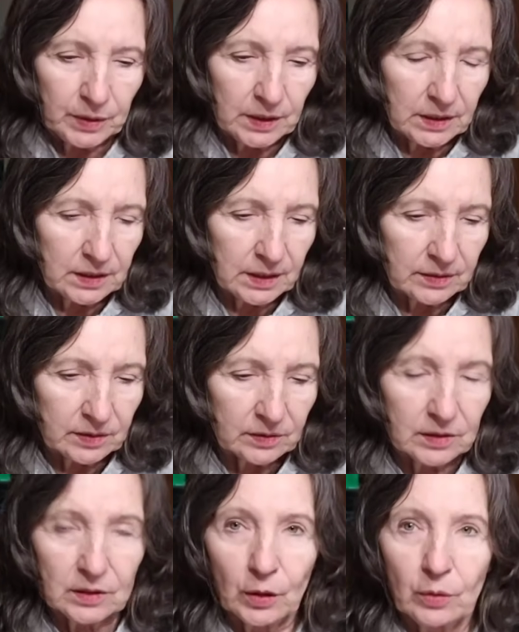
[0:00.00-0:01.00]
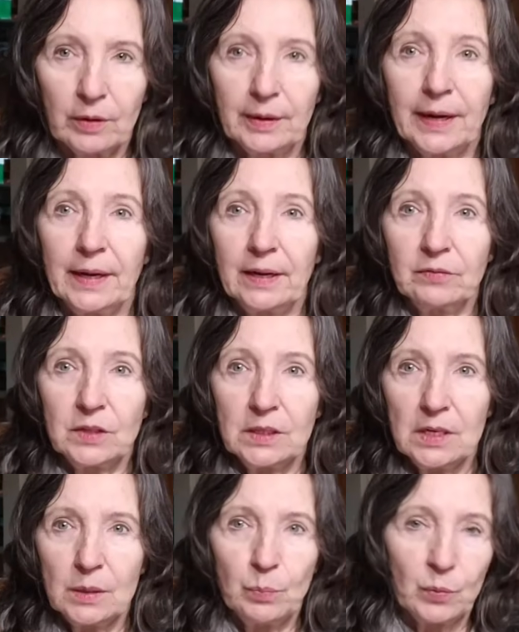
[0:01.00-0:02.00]
but it doesn't, so I have to
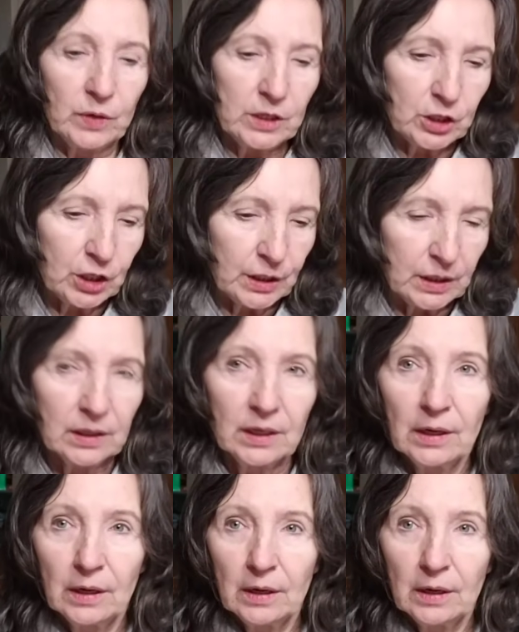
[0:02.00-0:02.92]
keep reaching